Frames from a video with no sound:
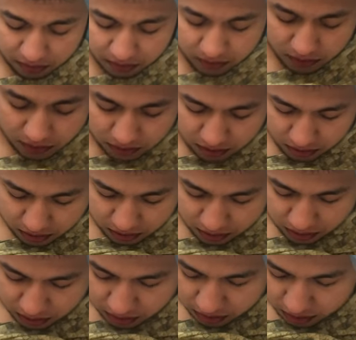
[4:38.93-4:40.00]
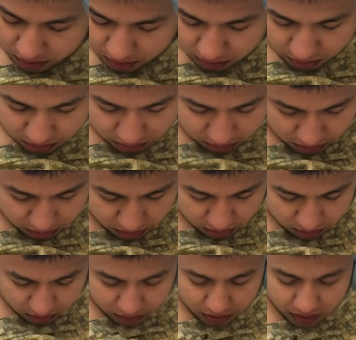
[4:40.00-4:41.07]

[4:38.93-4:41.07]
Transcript: So, do you want to stop doing that?